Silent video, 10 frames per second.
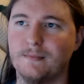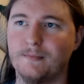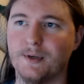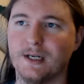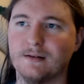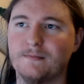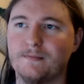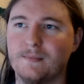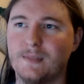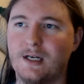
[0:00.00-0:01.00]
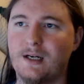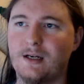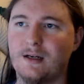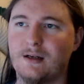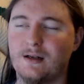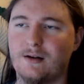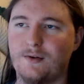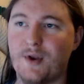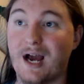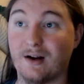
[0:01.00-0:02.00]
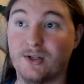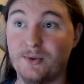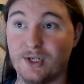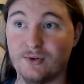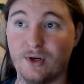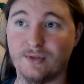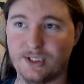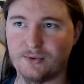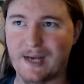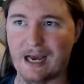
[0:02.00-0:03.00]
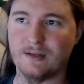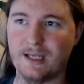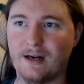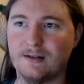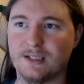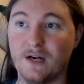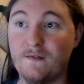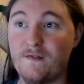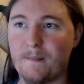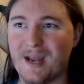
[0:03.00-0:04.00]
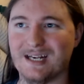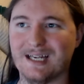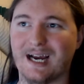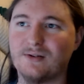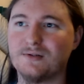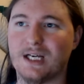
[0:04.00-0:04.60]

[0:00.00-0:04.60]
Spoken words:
but not including those two outliers of the main titles,